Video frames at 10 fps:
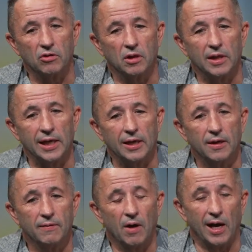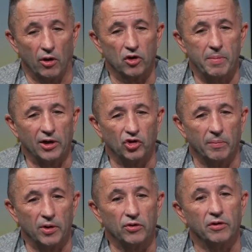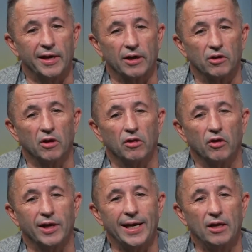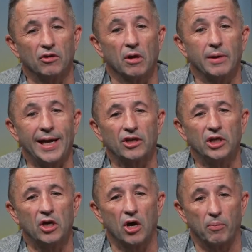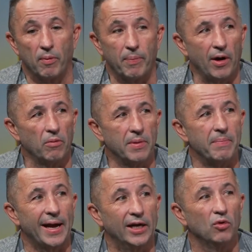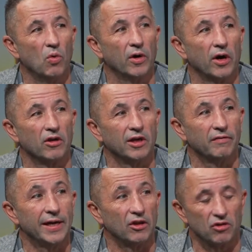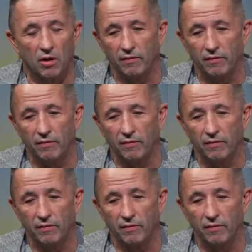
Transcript: and then I lost my job in 2013. So it actually kind of propelled me back into organising events. So I've